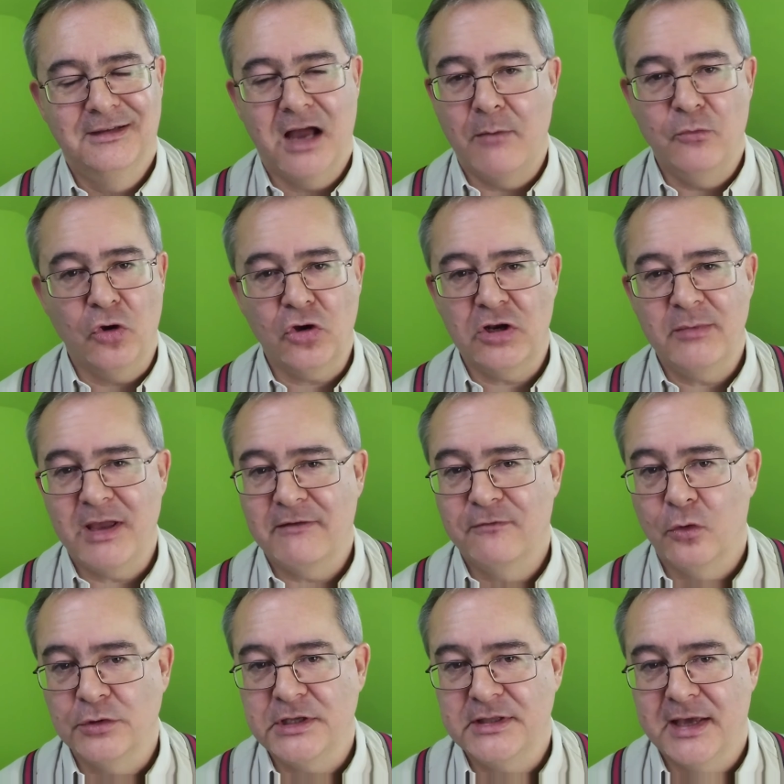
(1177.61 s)
I'm not going to make
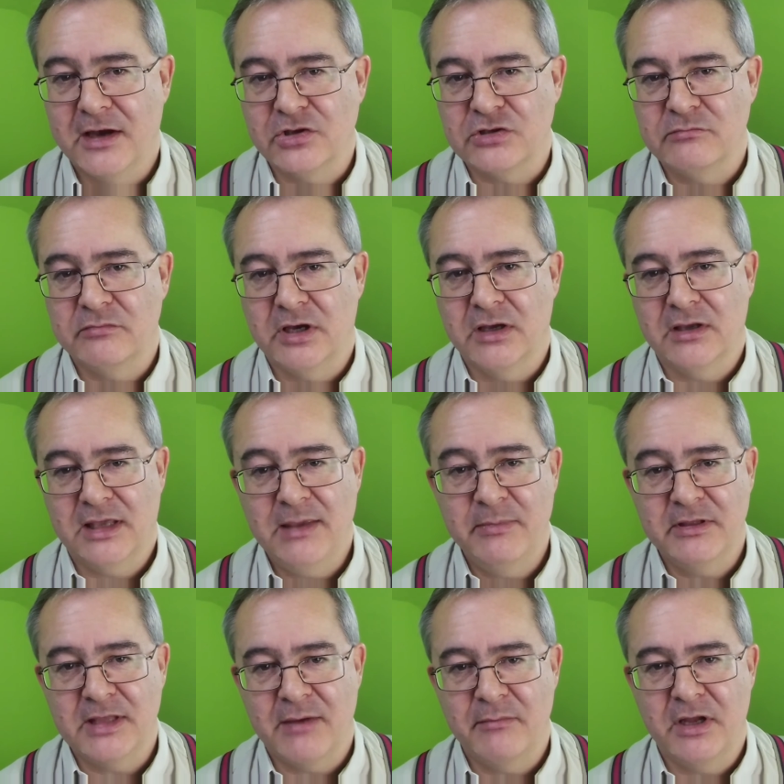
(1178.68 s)
£40,000 by
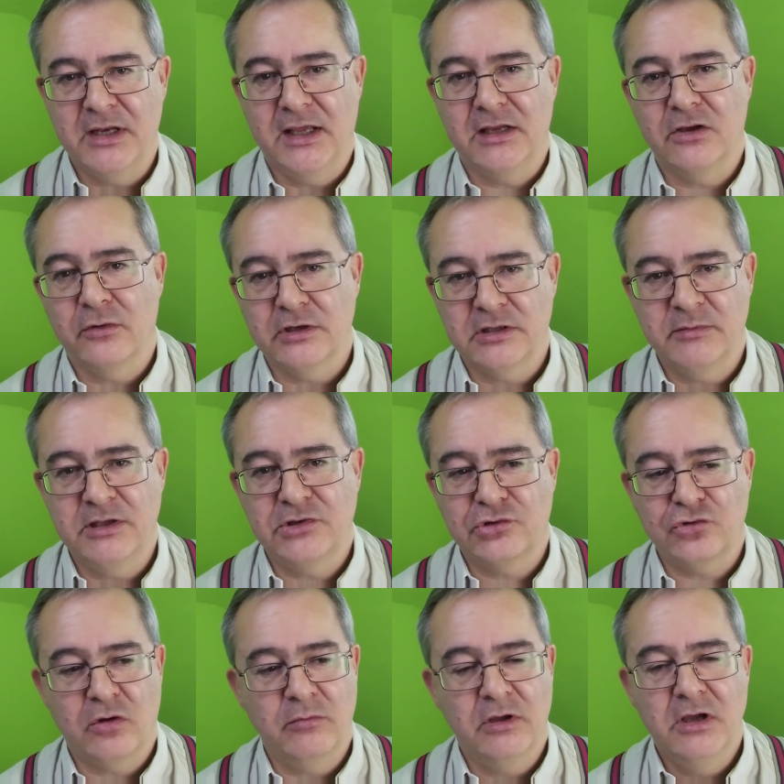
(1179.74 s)
keeping that money and going to the pizza
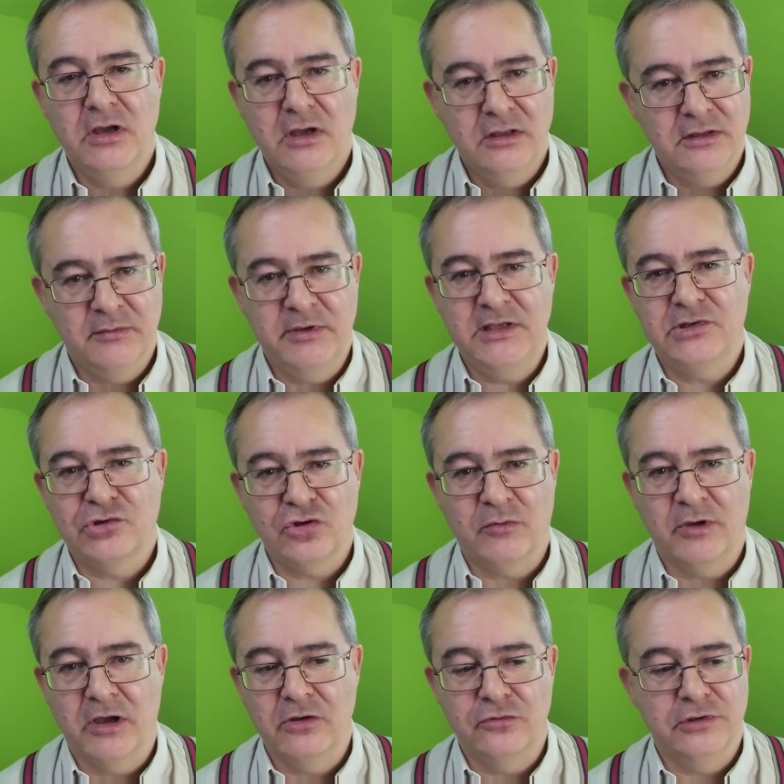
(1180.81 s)
shop. The pizza
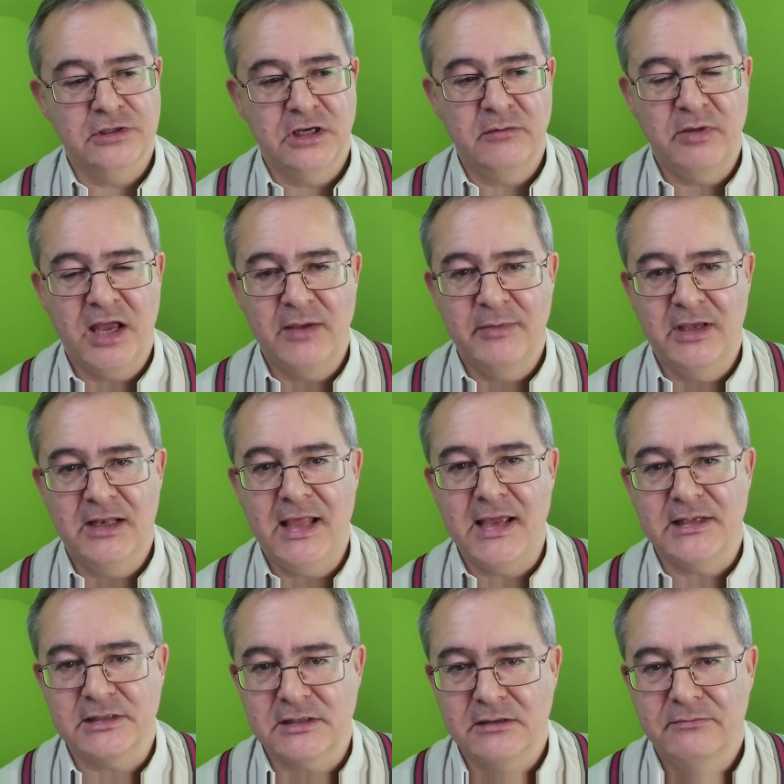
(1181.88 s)
shop owner is going to pay me
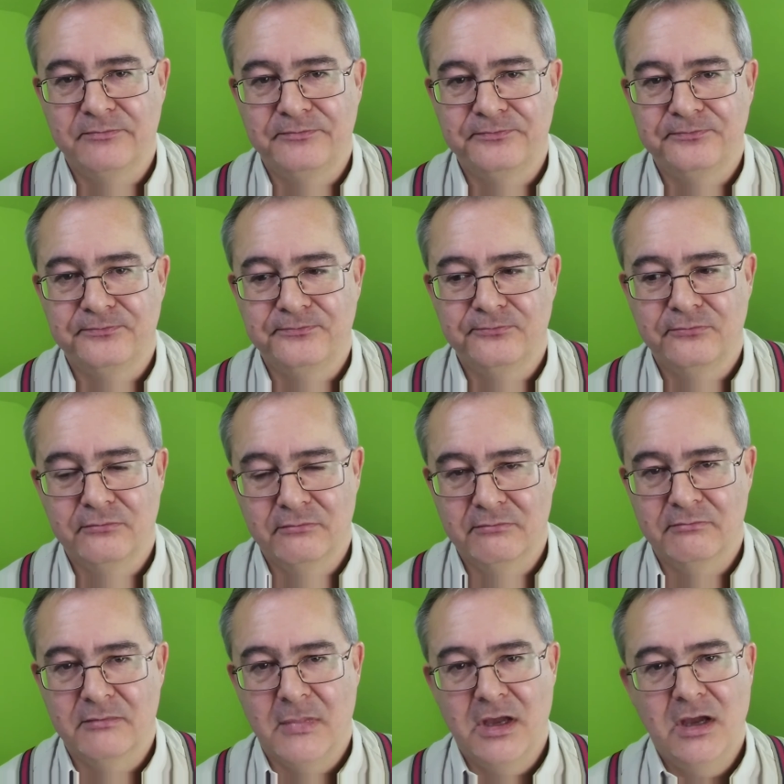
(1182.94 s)
less.
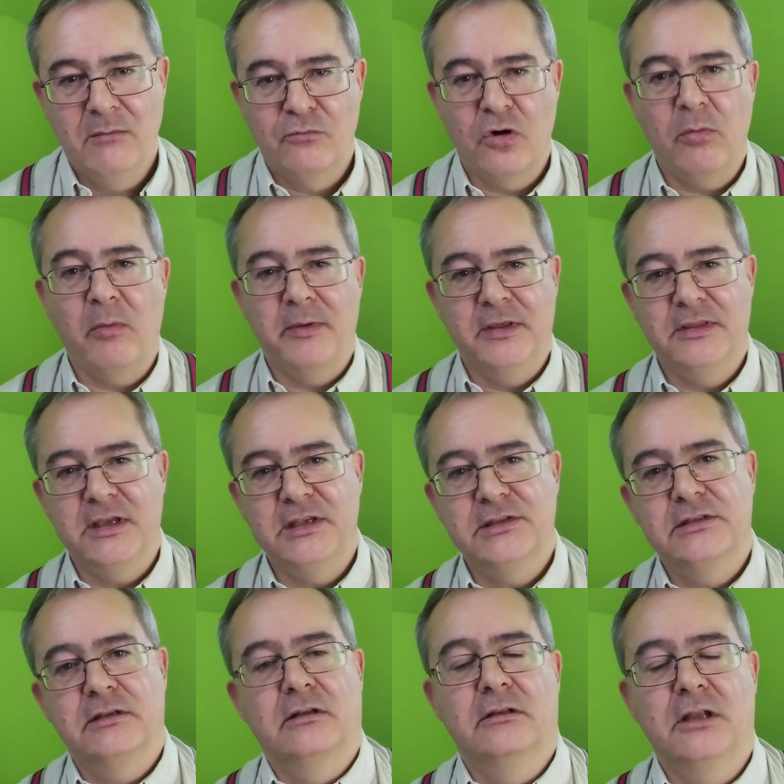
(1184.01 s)
Probably
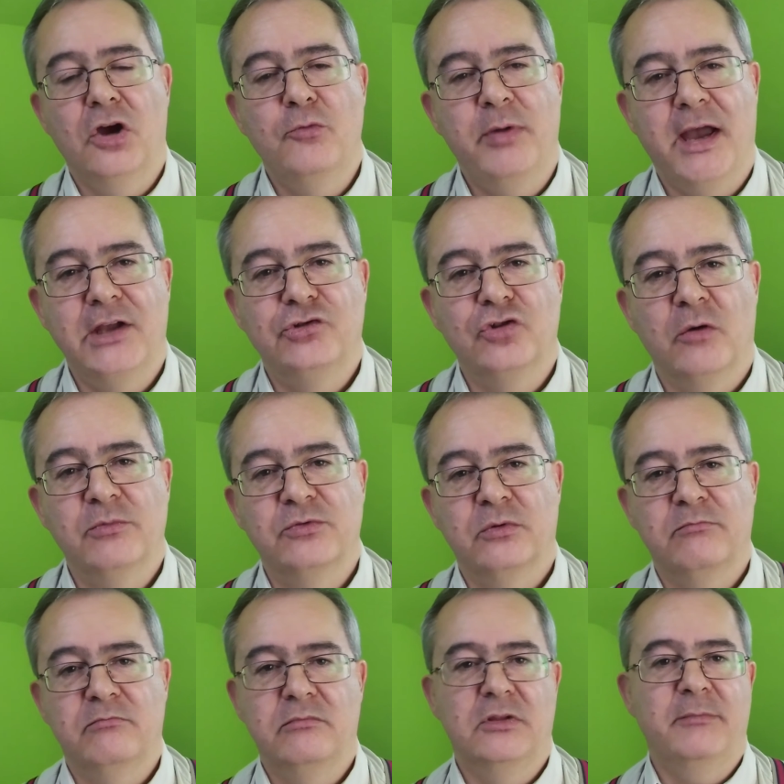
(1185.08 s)
these low-paid jobs
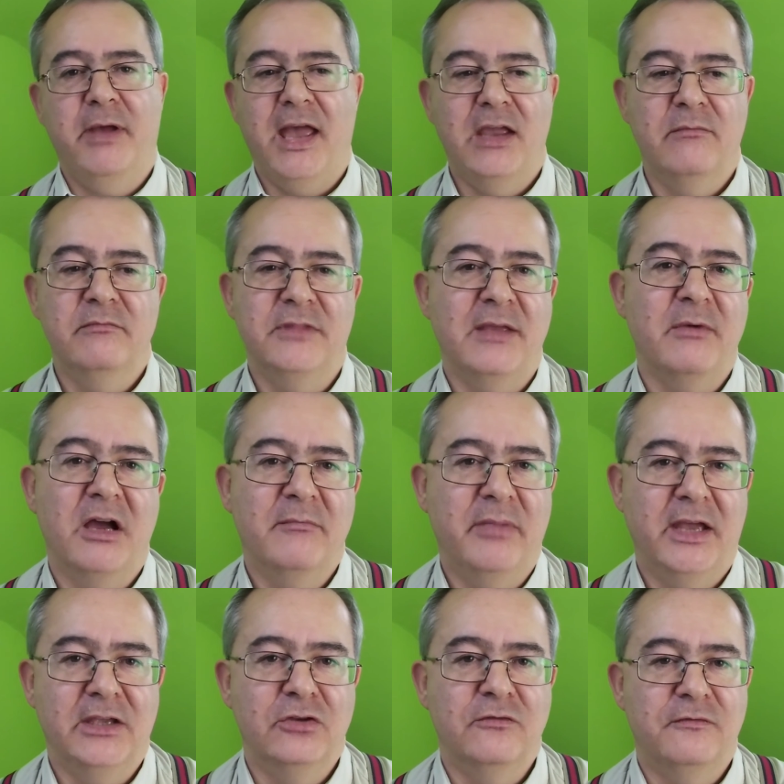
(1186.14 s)
they might
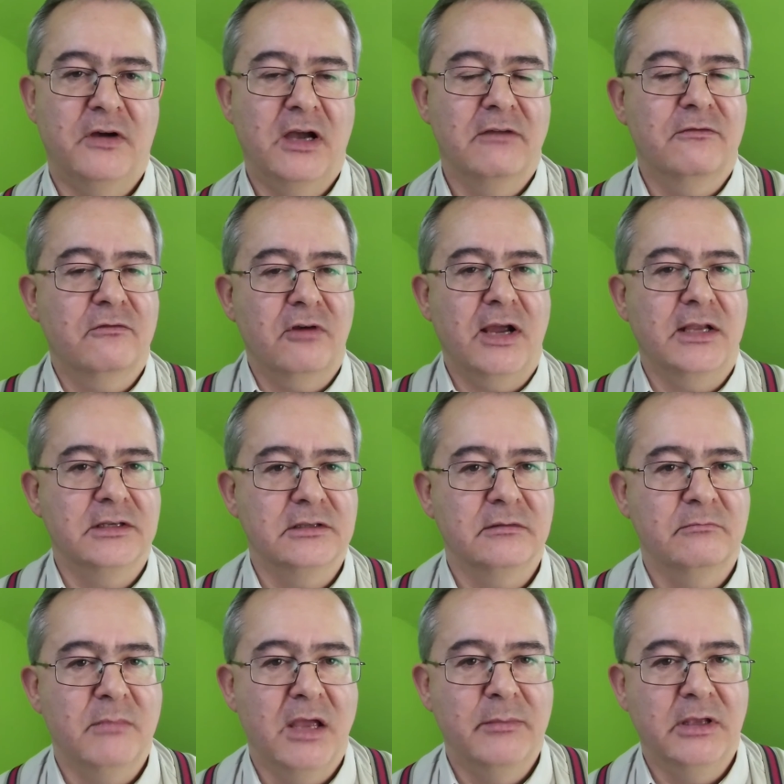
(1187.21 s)
pay you £5,000
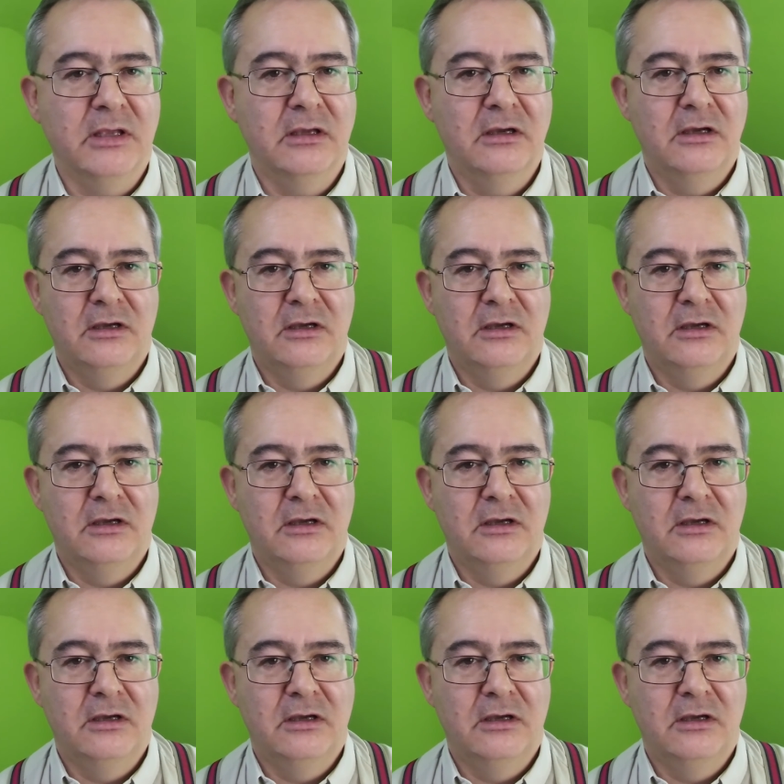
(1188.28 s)
maybe,